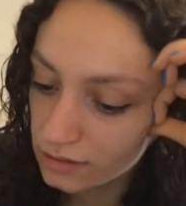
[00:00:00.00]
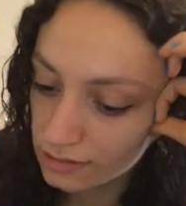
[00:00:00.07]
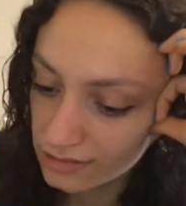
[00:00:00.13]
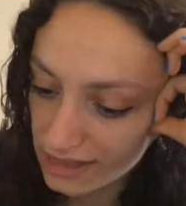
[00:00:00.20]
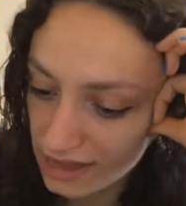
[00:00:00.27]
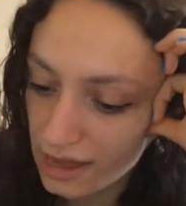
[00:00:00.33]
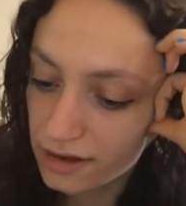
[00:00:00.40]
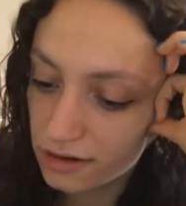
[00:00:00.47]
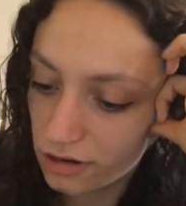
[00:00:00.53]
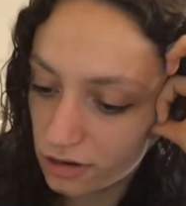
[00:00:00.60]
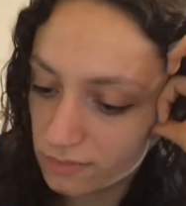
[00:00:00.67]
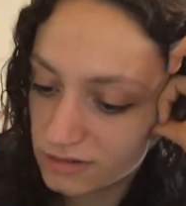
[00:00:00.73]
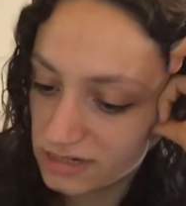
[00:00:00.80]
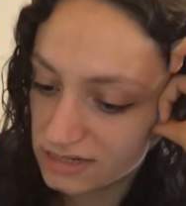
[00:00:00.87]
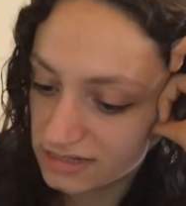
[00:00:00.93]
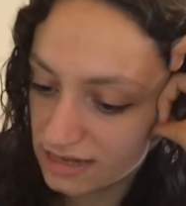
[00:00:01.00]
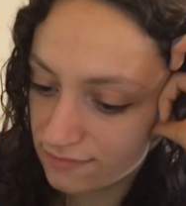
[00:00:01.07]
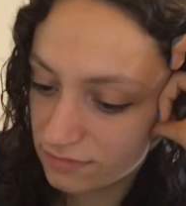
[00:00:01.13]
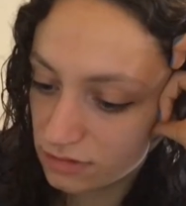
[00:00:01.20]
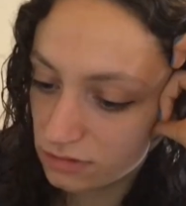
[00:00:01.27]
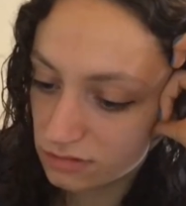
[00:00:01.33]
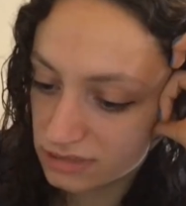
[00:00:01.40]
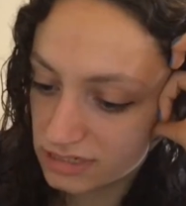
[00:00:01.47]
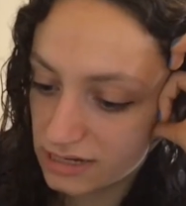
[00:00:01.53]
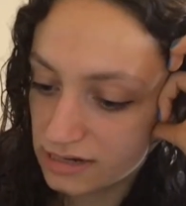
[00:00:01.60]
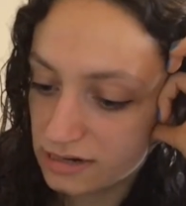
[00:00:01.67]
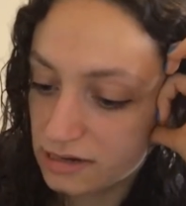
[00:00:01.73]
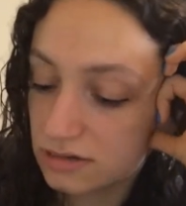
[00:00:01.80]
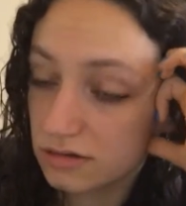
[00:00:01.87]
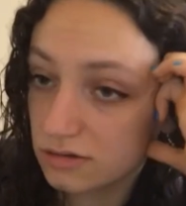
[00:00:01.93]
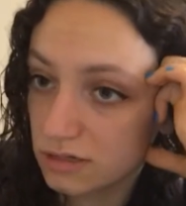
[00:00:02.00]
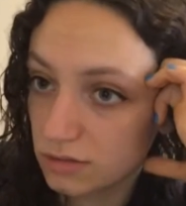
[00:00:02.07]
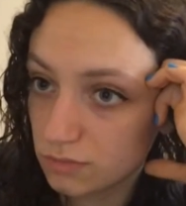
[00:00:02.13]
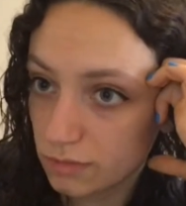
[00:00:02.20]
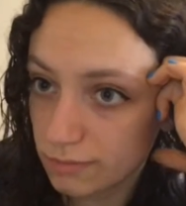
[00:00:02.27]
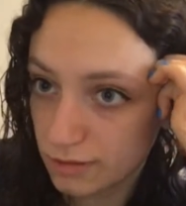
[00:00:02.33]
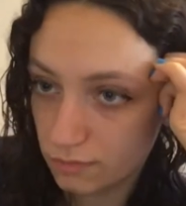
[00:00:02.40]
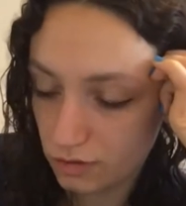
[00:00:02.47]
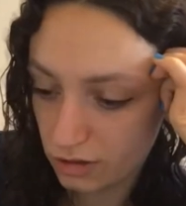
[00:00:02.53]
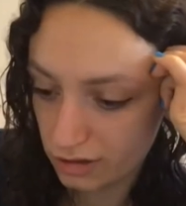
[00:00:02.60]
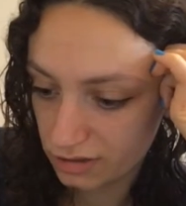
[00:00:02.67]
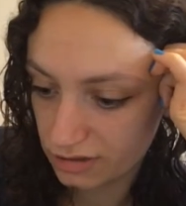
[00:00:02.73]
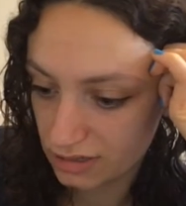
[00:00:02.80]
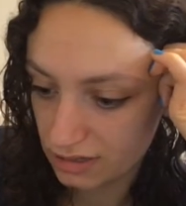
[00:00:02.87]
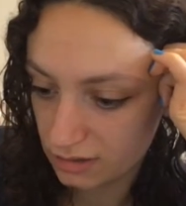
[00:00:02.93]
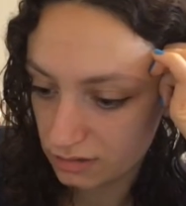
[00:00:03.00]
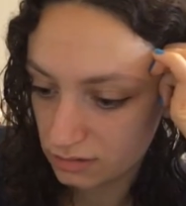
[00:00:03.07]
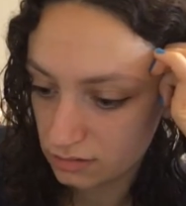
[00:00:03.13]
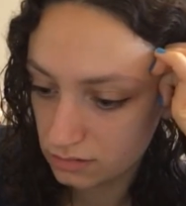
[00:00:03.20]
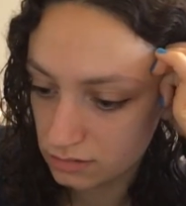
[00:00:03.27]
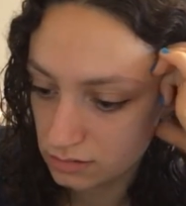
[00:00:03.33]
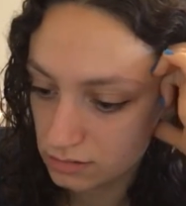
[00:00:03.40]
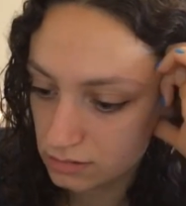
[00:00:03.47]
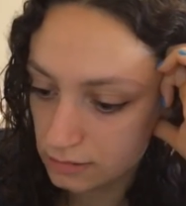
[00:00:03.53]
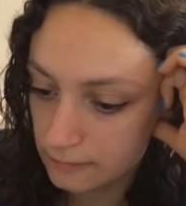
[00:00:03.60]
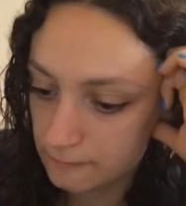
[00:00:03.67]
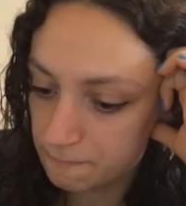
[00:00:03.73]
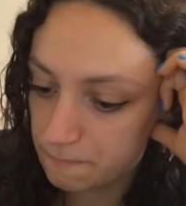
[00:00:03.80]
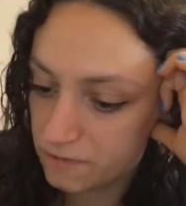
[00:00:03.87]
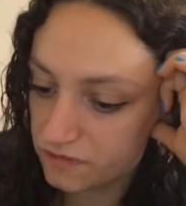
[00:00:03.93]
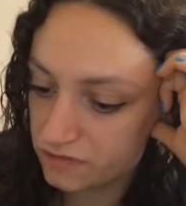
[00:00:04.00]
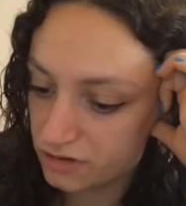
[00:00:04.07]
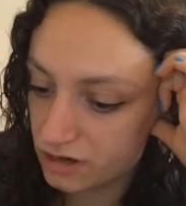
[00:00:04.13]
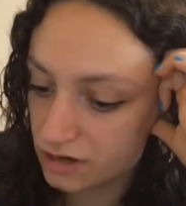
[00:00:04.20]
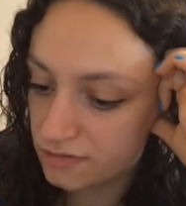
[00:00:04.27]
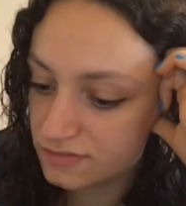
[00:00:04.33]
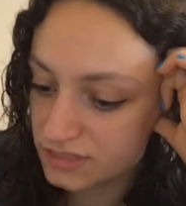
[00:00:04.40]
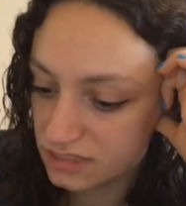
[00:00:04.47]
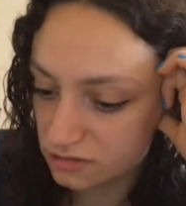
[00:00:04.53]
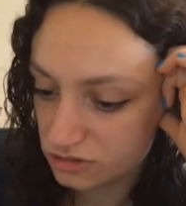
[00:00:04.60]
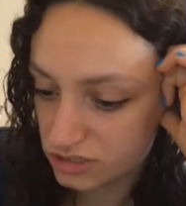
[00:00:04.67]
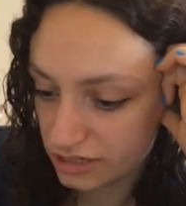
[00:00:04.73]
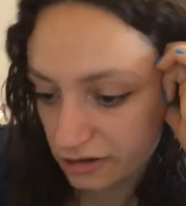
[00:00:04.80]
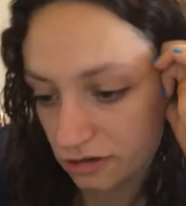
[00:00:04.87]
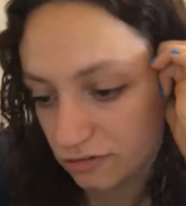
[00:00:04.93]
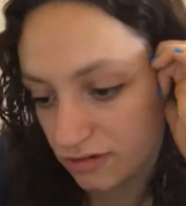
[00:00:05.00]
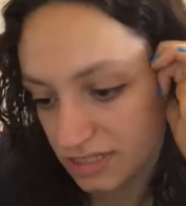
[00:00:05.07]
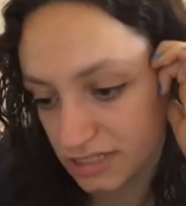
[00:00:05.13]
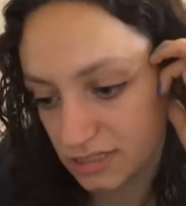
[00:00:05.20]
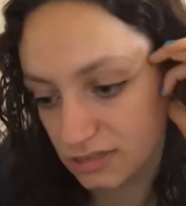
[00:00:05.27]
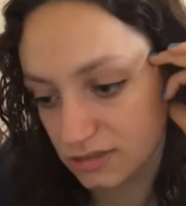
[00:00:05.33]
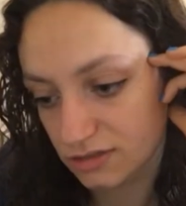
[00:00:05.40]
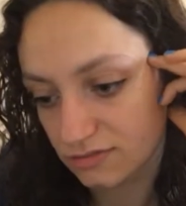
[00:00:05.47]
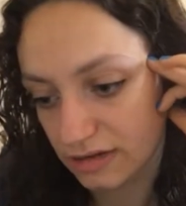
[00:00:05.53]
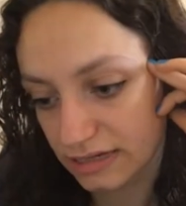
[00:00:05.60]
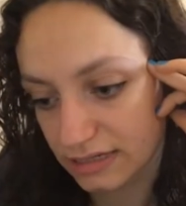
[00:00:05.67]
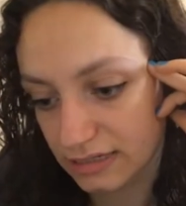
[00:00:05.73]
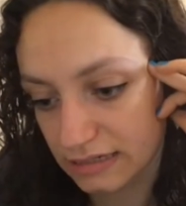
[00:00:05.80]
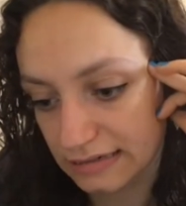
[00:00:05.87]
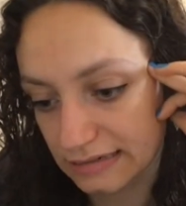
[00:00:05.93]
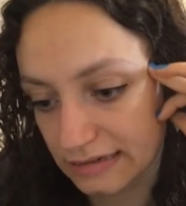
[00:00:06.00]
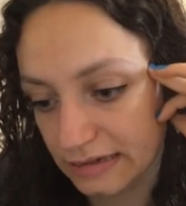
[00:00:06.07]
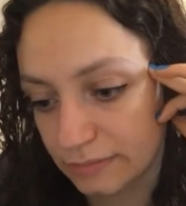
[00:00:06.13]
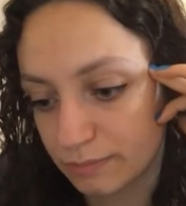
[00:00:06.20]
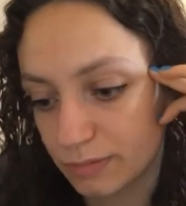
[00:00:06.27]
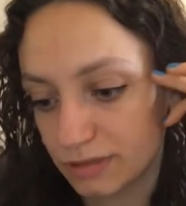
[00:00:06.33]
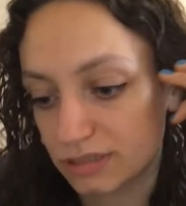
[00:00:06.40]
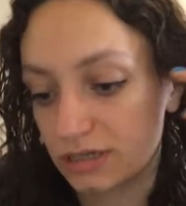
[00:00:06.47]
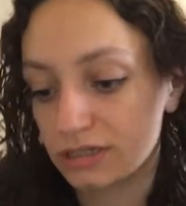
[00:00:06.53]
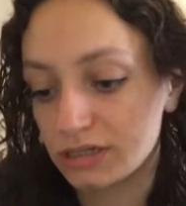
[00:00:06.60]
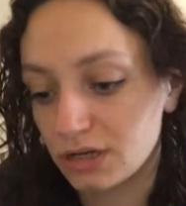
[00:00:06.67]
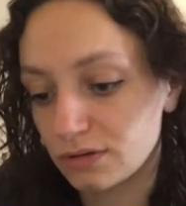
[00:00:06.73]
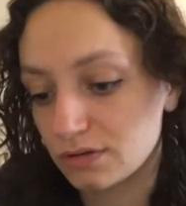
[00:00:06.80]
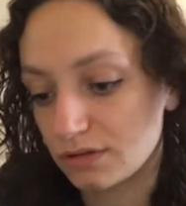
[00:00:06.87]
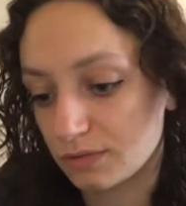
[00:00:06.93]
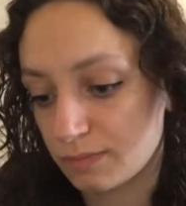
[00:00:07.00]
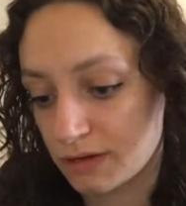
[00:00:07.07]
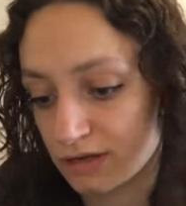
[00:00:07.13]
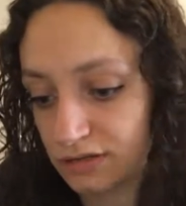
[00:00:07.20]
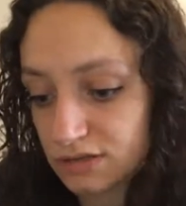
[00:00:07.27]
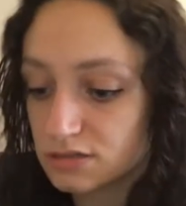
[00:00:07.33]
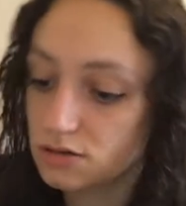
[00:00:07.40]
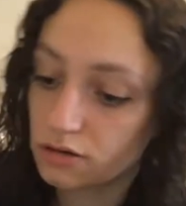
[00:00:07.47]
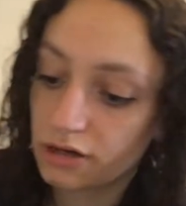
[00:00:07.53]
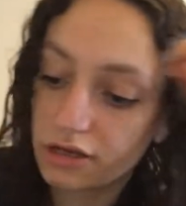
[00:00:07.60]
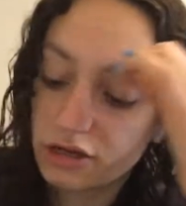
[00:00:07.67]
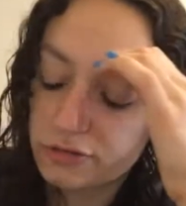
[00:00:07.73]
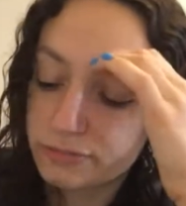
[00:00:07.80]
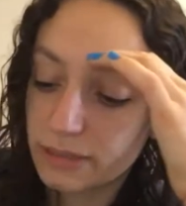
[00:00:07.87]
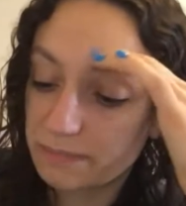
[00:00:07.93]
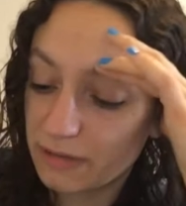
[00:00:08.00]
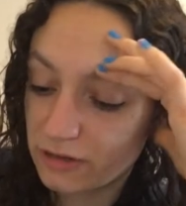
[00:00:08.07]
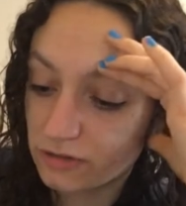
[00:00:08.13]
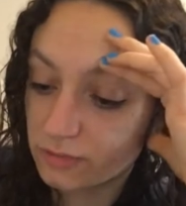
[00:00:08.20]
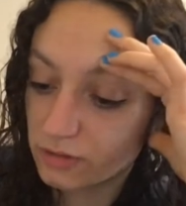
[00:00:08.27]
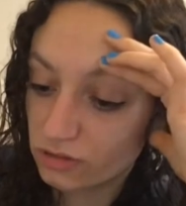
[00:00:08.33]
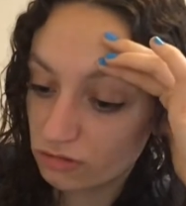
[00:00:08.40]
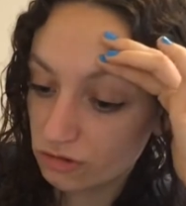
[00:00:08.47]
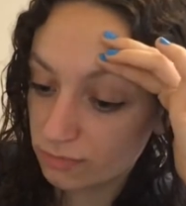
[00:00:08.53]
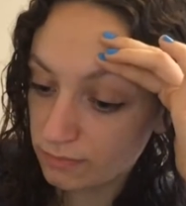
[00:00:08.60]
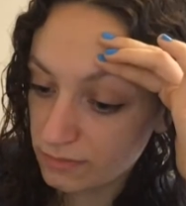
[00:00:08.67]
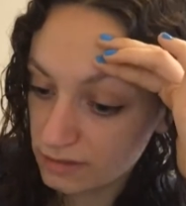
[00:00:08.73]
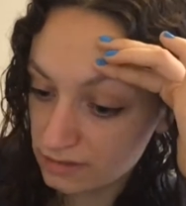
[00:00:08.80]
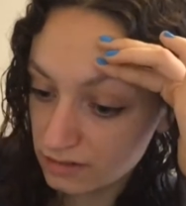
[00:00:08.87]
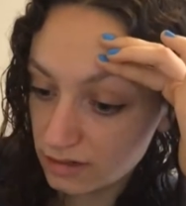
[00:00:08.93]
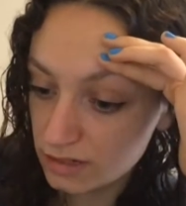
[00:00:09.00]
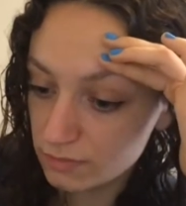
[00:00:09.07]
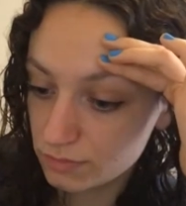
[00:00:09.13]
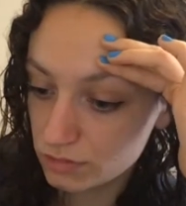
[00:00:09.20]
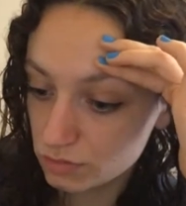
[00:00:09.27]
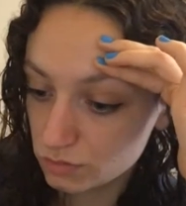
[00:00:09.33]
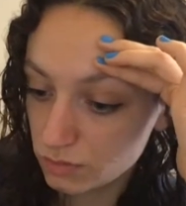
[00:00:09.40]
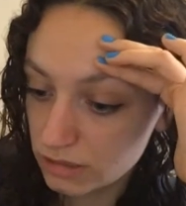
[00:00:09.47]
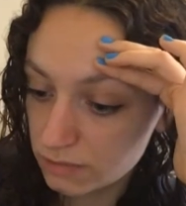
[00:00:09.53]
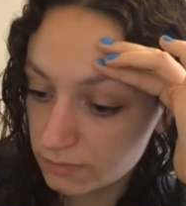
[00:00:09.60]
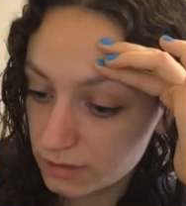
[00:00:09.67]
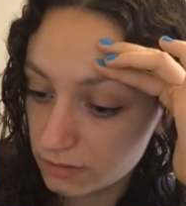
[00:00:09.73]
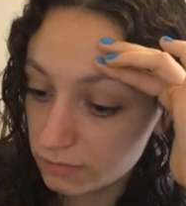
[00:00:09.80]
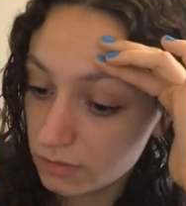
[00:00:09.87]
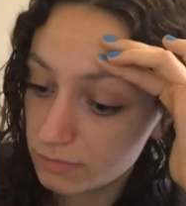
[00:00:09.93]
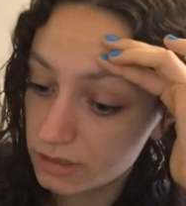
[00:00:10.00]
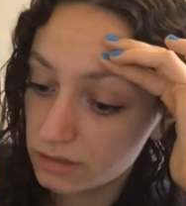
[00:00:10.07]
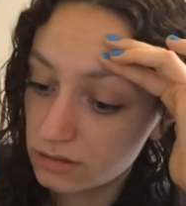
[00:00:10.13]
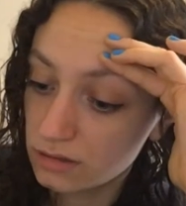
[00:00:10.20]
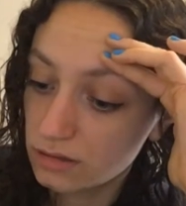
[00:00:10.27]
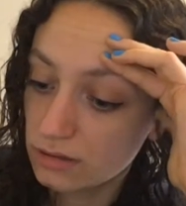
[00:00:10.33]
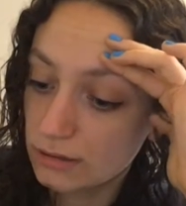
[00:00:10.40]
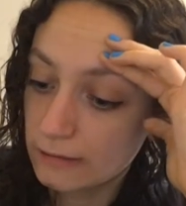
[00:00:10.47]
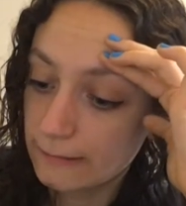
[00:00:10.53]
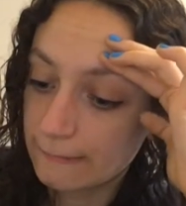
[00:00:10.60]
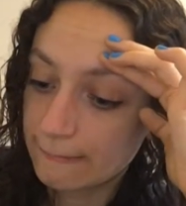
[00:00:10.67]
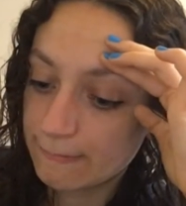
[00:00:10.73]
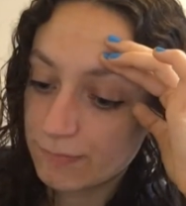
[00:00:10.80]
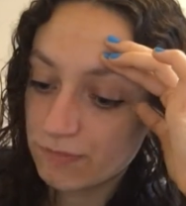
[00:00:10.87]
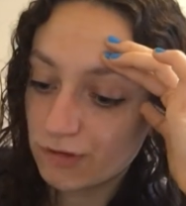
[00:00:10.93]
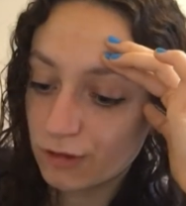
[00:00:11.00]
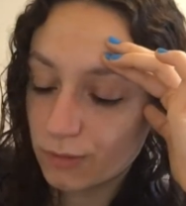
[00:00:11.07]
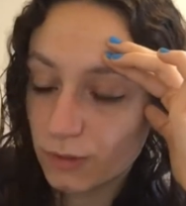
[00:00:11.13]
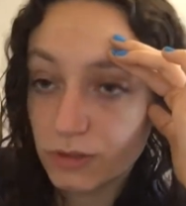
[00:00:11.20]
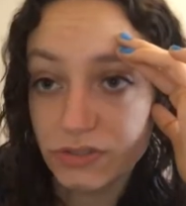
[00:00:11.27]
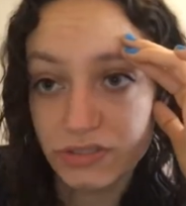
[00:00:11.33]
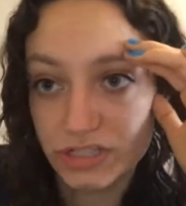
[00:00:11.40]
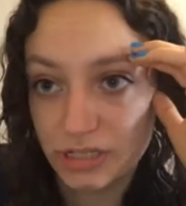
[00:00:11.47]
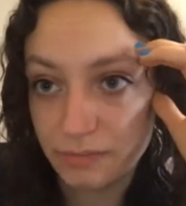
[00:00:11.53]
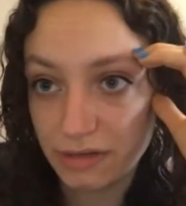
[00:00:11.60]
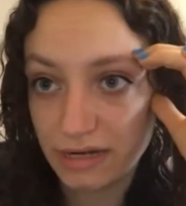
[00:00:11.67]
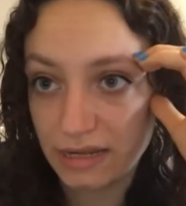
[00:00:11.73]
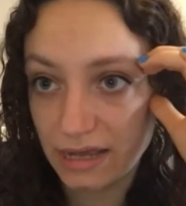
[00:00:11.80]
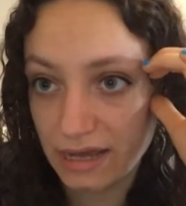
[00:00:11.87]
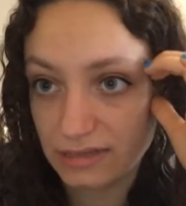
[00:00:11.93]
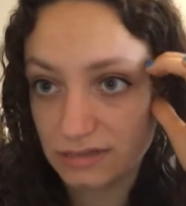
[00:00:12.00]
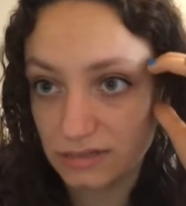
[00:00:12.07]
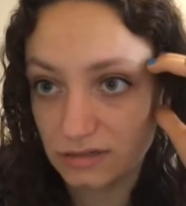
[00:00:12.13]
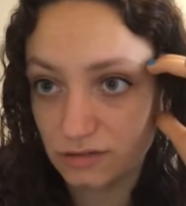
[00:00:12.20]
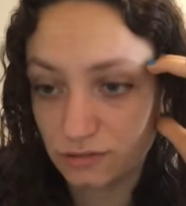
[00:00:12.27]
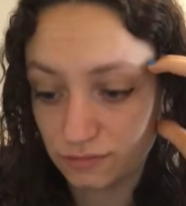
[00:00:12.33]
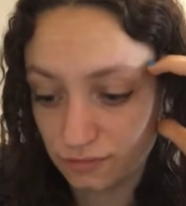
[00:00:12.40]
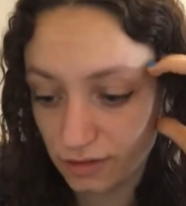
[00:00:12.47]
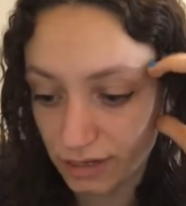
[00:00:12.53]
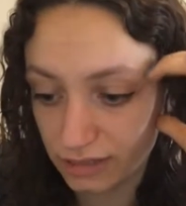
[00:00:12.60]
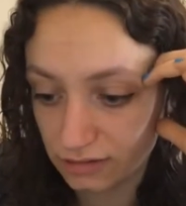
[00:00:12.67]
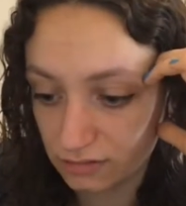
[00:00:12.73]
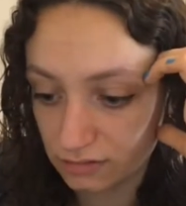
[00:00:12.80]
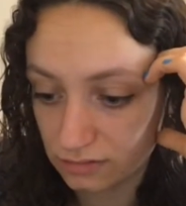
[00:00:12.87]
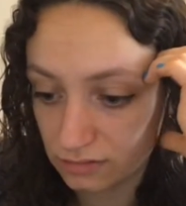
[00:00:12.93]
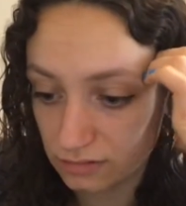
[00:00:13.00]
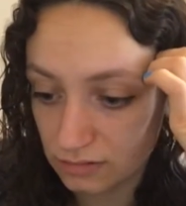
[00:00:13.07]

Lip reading: There, nobody is ever locked in and only women work there. The staff still check on residents regularly, but I knew that the person knocking on my bedroom door at midnight would always be a woman, so I wasn't humiliated or frightened.